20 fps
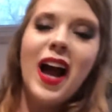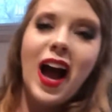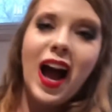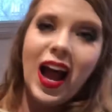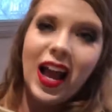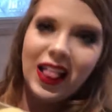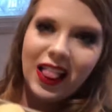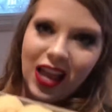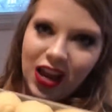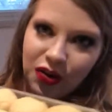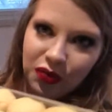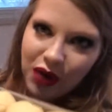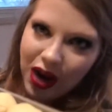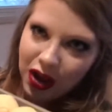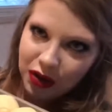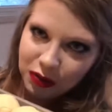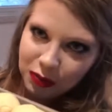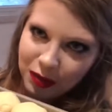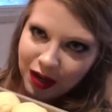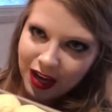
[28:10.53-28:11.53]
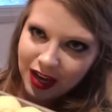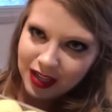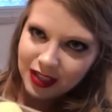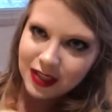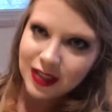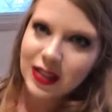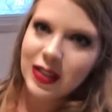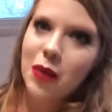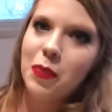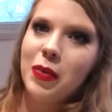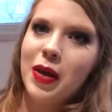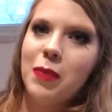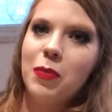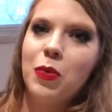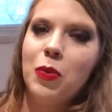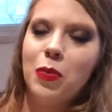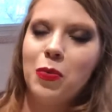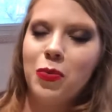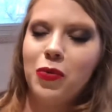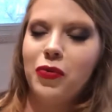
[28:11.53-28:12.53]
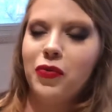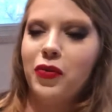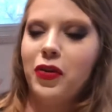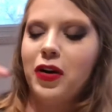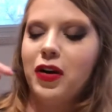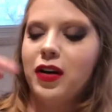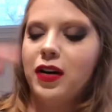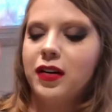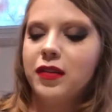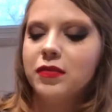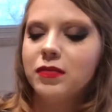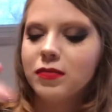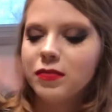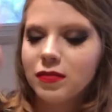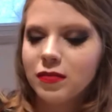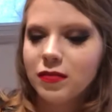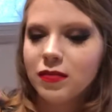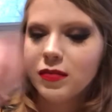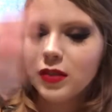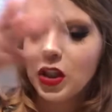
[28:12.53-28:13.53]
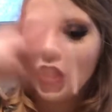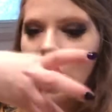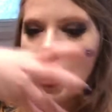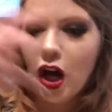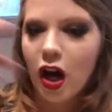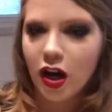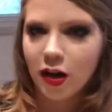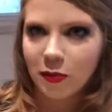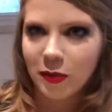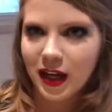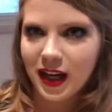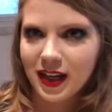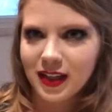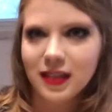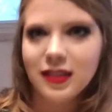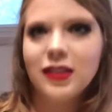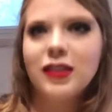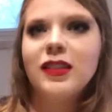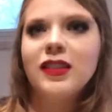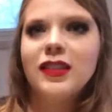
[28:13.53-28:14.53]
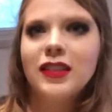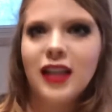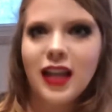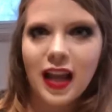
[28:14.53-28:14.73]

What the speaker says: I like round buns, some people prefer long buns.